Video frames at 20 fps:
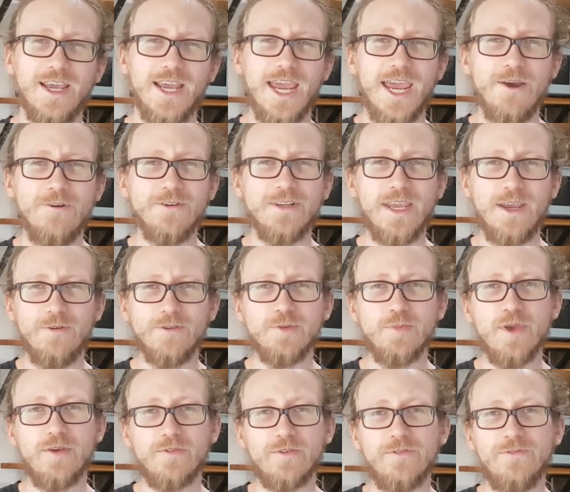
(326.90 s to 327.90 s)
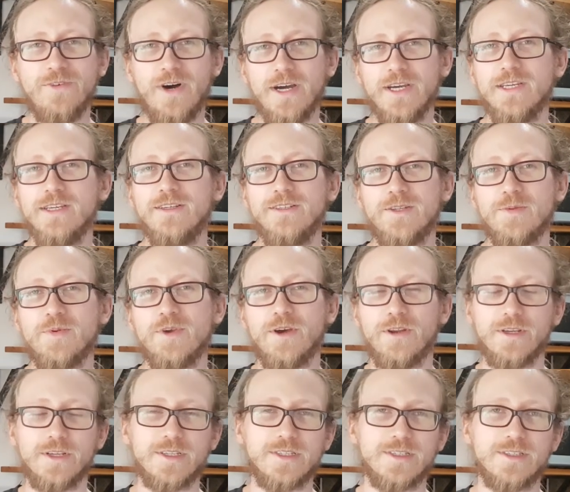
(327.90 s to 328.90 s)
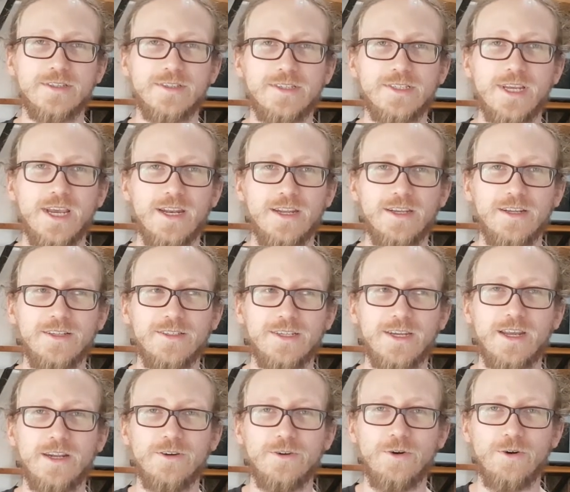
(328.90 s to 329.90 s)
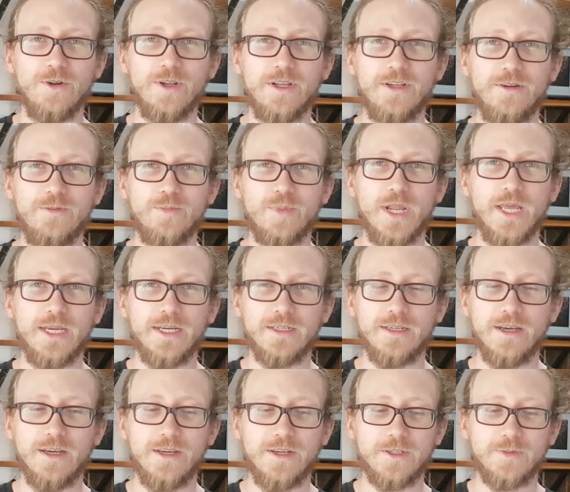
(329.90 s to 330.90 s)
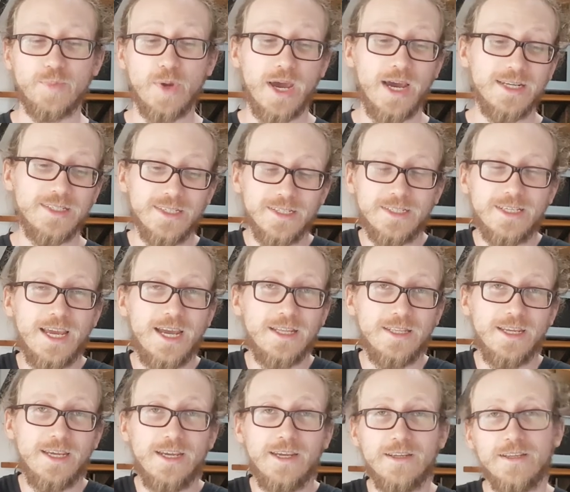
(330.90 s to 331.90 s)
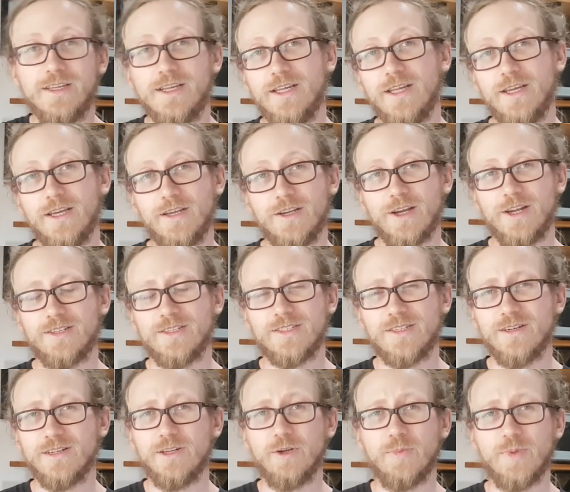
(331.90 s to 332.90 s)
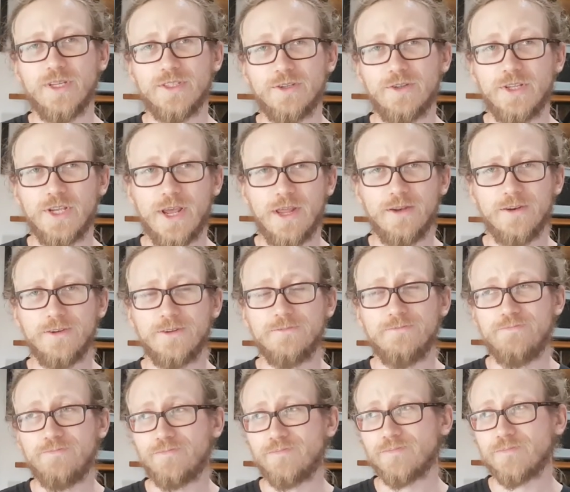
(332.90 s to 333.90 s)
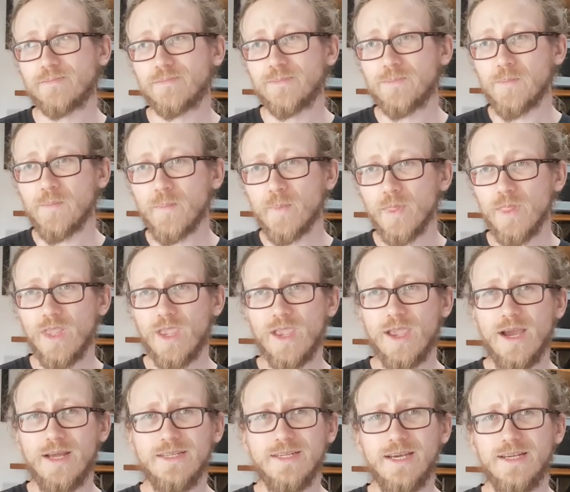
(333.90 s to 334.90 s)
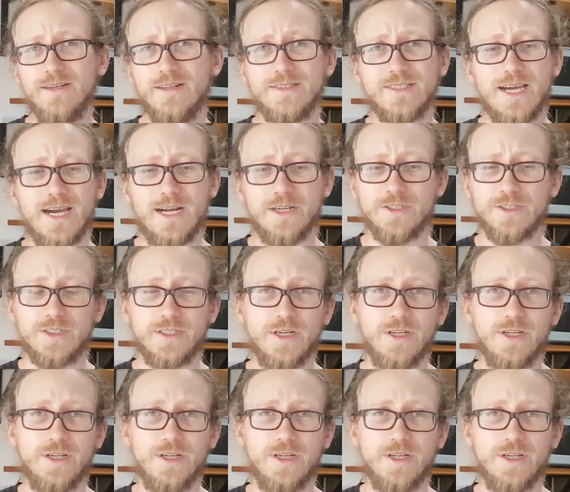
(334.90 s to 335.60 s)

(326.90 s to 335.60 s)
it, it was a bit of a fight to be honest to get it to get it all in and playing nice. But I did get there, and stuck little bits on the end, and then attached